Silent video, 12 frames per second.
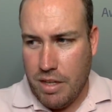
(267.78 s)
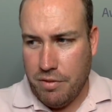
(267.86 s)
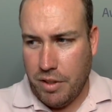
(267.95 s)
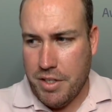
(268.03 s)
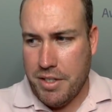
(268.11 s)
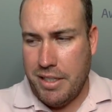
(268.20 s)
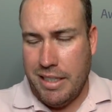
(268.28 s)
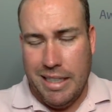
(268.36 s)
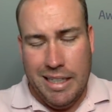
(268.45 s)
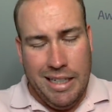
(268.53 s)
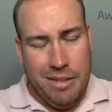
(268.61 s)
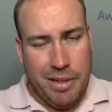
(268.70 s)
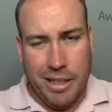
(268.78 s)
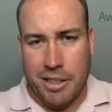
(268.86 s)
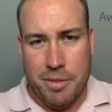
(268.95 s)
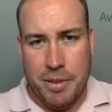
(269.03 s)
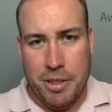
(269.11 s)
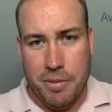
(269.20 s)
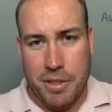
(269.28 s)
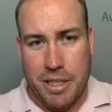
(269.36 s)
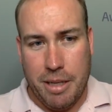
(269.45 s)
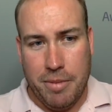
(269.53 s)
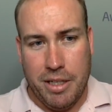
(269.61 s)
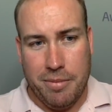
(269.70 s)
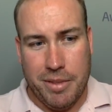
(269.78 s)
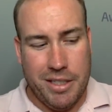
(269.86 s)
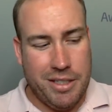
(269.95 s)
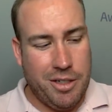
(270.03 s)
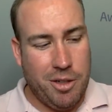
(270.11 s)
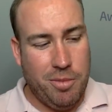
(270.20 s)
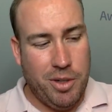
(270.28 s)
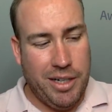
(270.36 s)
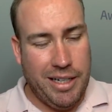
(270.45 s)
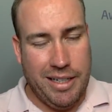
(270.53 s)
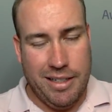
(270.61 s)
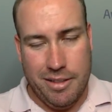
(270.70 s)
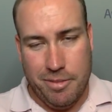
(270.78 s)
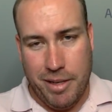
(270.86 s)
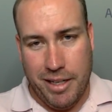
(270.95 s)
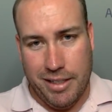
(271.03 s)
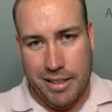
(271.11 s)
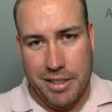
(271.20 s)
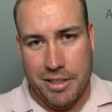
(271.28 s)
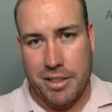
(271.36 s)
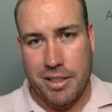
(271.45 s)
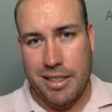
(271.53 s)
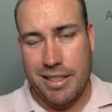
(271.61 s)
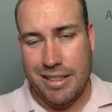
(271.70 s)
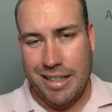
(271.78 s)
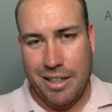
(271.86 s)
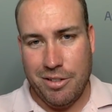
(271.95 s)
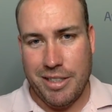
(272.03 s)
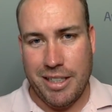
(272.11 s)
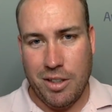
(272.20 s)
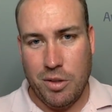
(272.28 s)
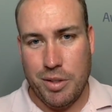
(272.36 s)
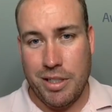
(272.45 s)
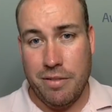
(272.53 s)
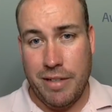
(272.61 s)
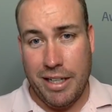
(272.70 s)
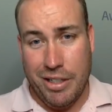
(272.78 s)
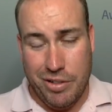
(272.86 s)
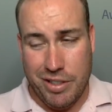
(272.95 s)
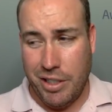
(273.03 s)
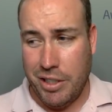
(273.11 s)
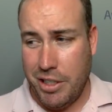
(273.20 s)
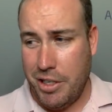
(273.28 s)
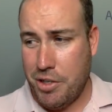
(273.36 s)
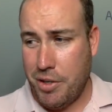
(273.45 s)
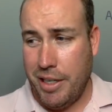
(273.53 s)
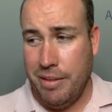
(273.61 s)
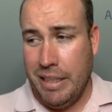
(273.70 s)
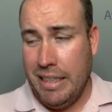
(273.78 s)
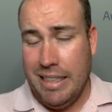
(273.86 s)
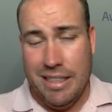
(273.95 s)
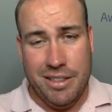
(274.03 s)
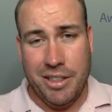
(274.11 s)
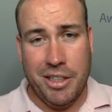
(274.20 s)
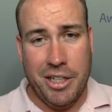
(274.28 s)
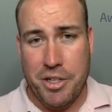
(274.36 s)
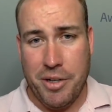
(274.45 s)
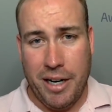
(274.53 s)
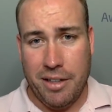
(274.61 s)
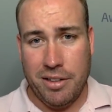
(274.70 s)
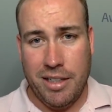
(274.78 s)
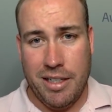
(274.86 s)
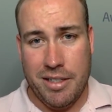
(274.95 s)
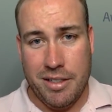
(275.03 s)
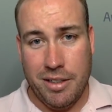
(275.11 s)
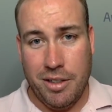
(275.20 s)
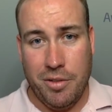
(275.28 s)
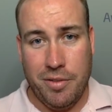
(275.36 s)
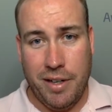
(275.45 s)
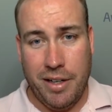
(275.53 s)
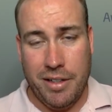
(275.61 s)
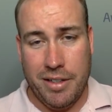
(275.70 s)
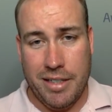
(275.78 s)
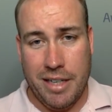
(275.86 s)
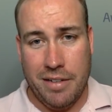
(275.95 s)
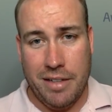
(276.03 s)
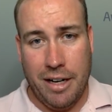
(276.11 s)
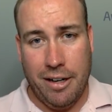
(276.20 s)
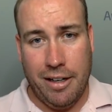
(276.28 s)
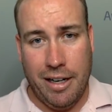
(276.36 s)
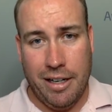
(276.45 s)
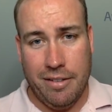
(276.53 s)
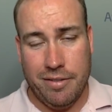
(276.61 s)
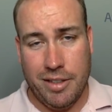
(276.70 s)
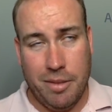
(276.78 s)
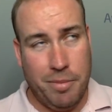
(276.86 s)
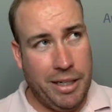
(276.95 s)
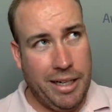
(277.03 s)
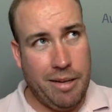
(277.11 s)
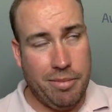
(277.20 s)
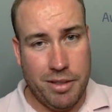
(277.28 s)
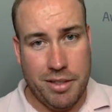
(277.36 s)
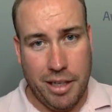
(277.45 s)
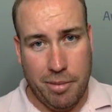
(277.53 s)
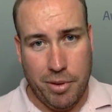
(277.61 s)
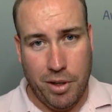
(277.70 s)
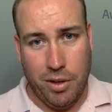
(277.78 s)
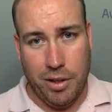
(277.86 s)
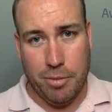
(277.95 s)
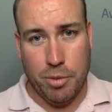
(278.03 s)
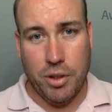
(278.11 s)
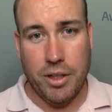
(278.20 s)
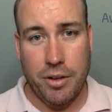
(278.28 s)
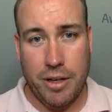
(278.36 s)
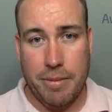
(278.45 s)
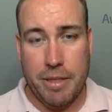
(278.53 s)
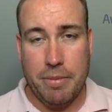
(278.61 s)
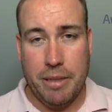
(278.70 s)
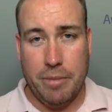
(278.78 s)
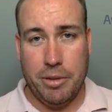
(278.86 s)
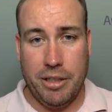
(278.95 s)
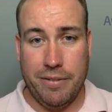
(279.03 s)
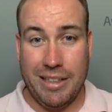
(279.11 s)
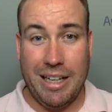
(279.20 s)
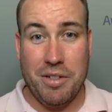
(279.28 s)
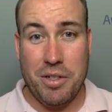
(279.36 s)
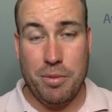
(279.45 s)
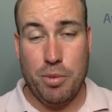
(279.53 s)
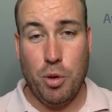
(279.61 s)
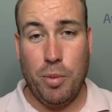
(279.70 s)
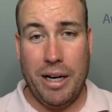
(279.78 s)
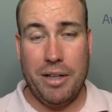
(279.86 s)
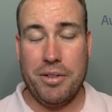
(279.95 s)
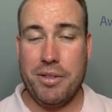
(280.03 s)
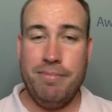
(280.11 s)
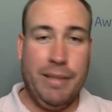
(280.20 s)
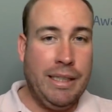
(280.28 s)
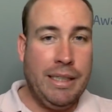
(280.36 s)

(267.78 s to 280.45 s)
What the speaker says: First, not going to spend too much time on it because nobody is paying attention to this, and I don't think it holds any value. Sun Country Airlines, the low fare discount carrier out of Minneapolis, St. Paul, airport code MSP, I believe, allows you to pool miles.